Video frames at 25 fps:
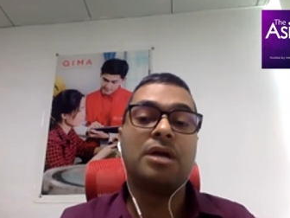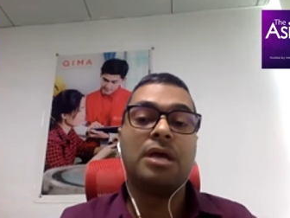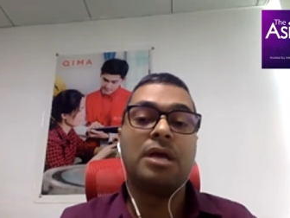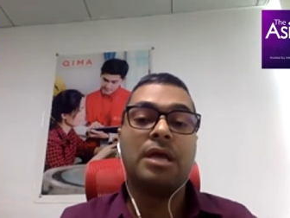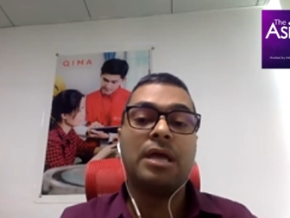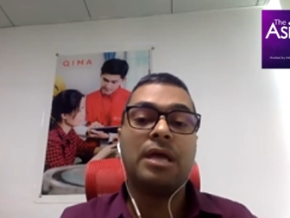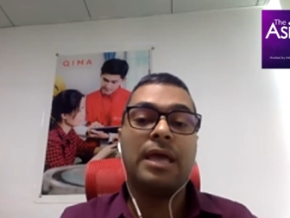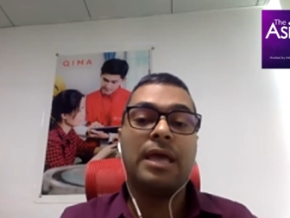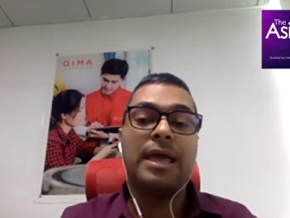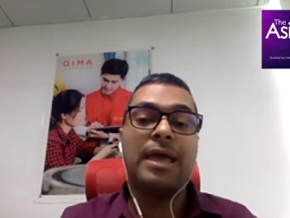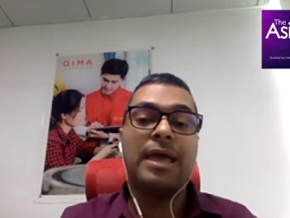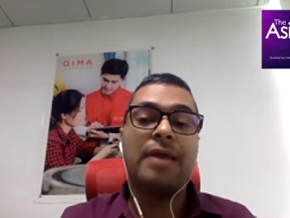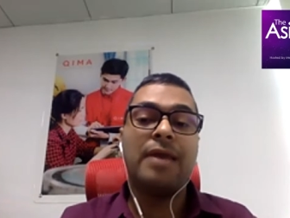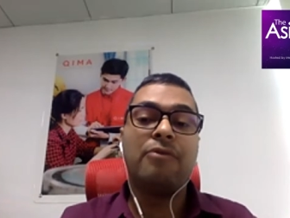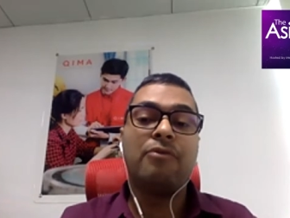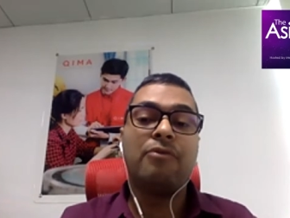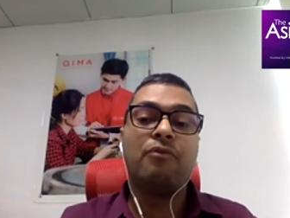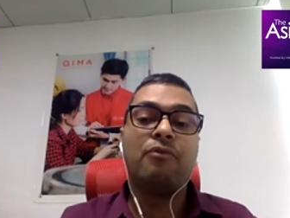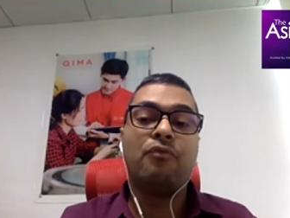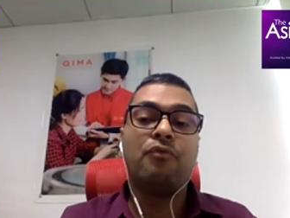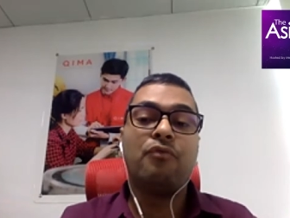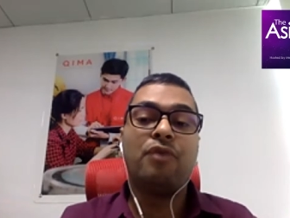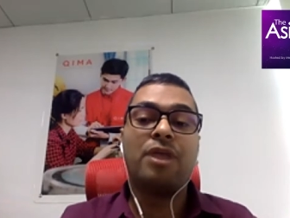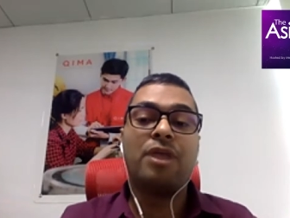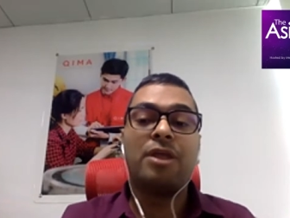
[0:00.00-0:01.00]
and
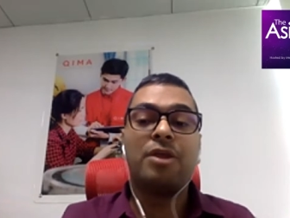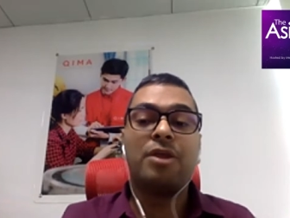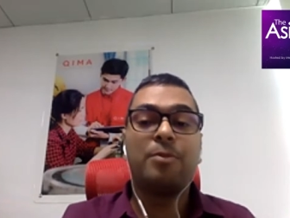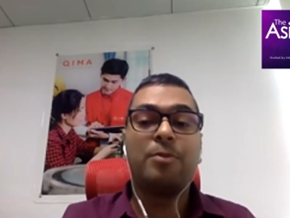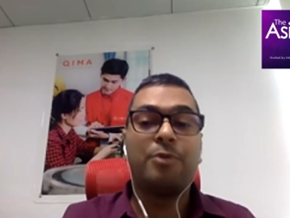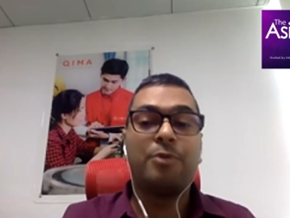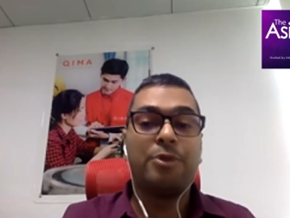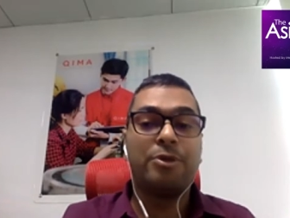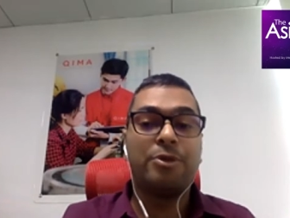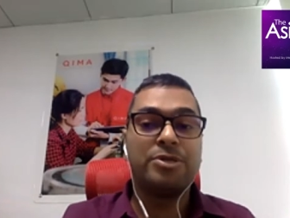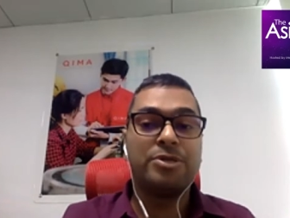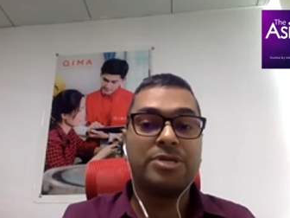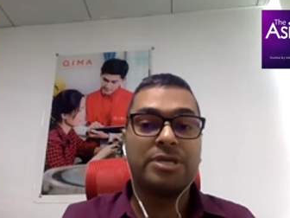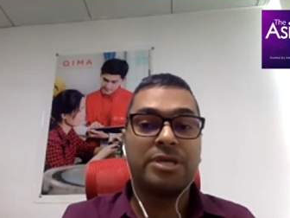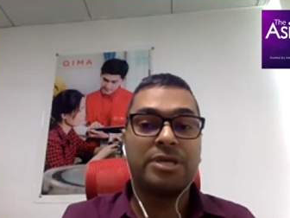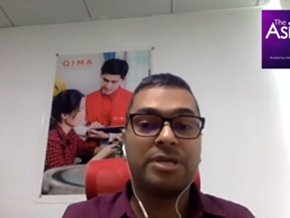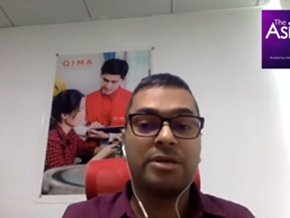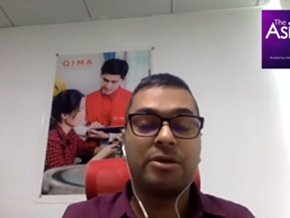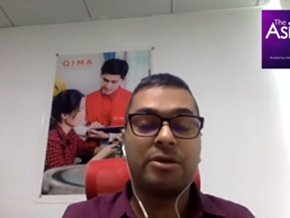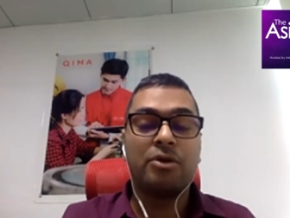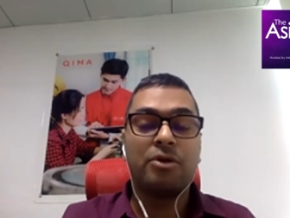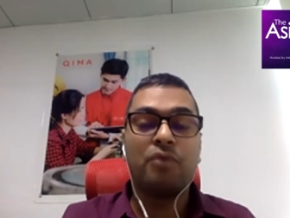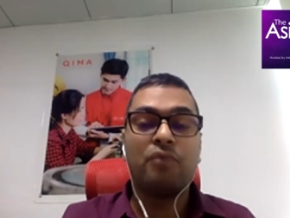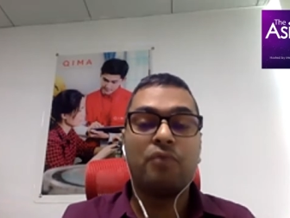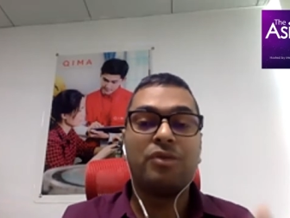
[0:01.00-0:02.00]
where are you producing it.
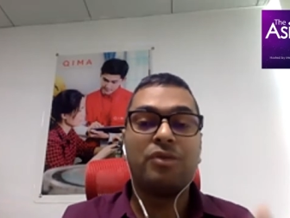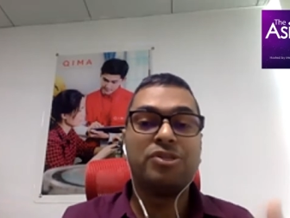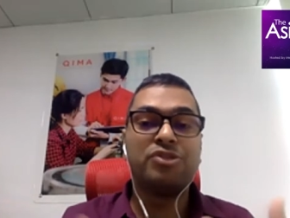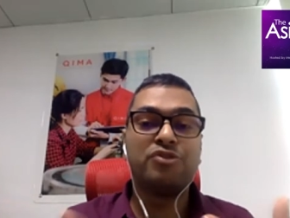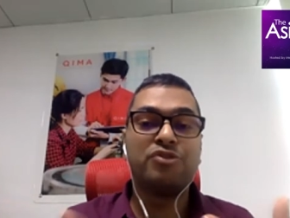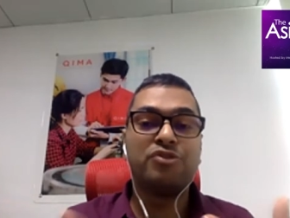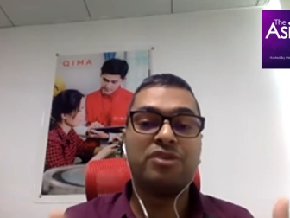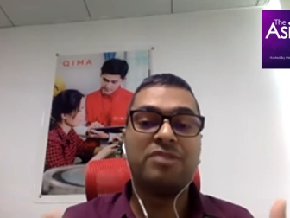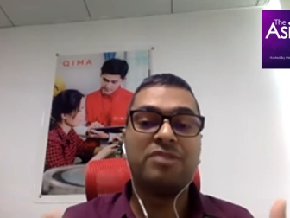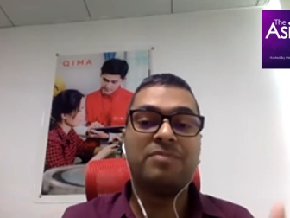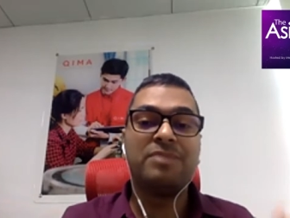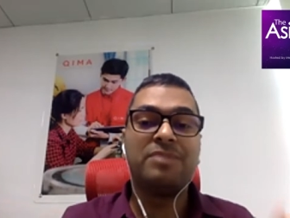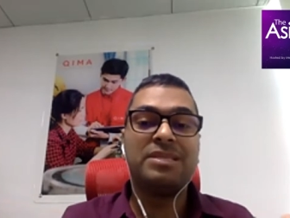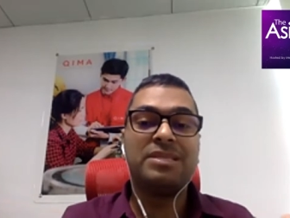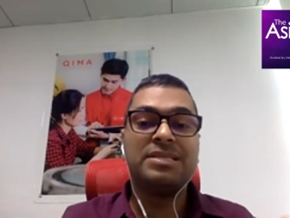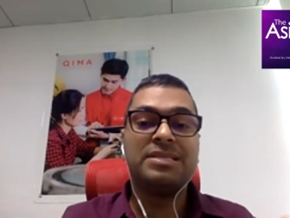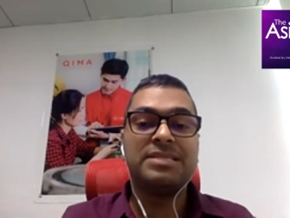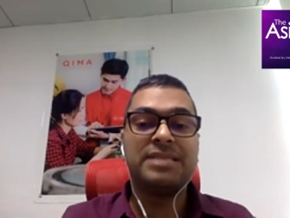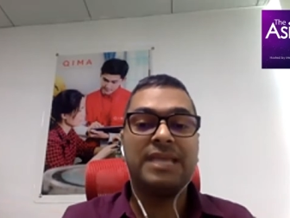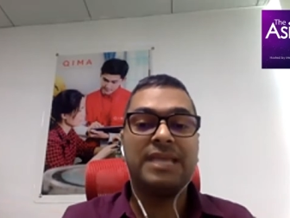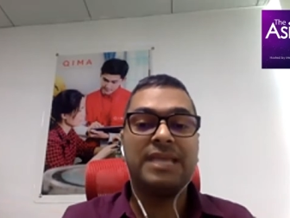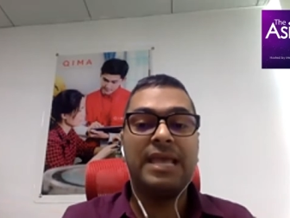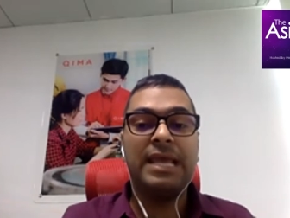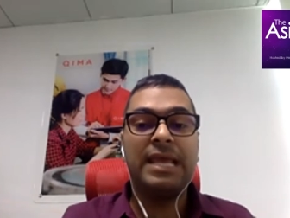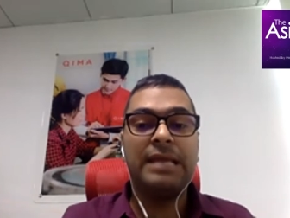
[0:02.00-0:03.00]
Once you give me
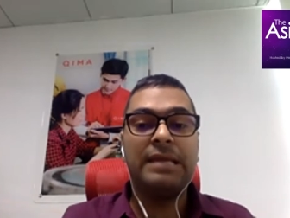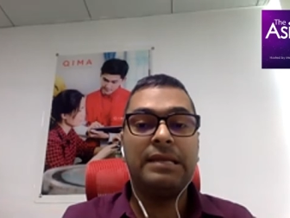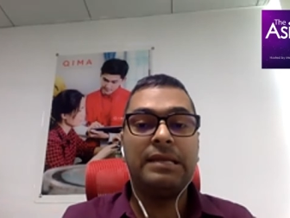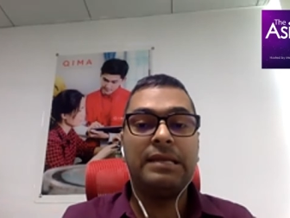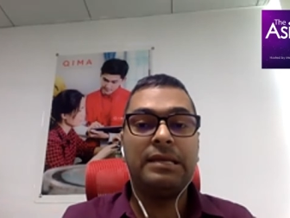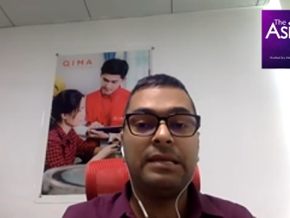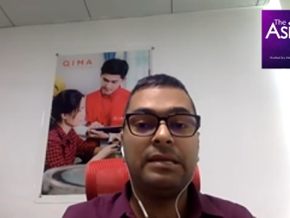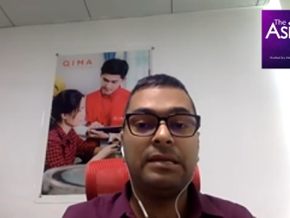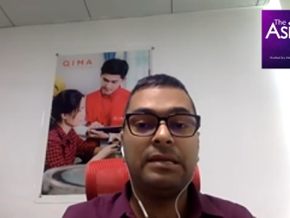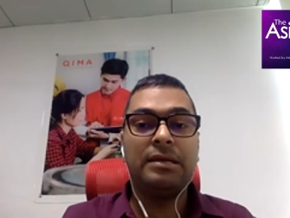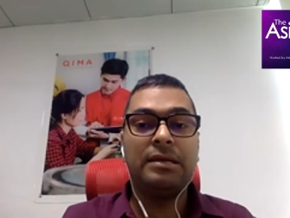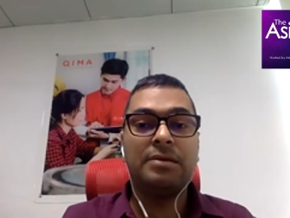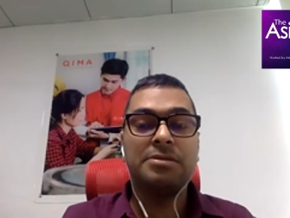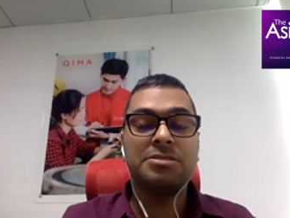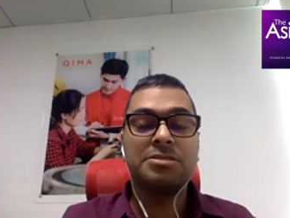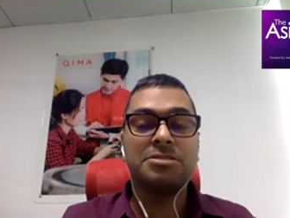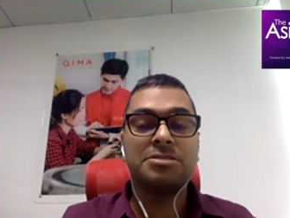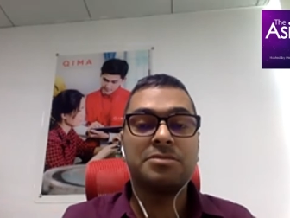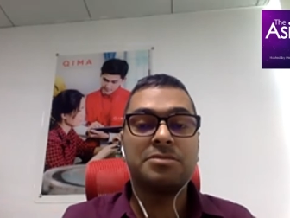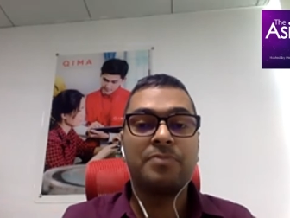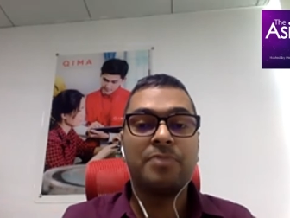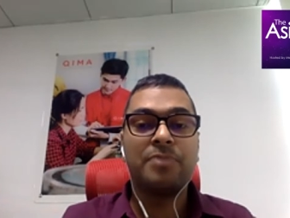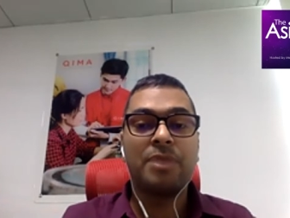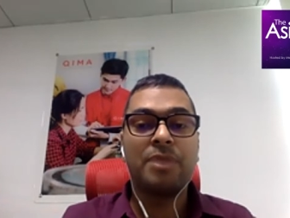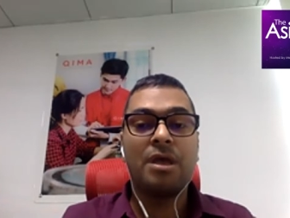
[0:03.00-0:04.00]
these 8 details,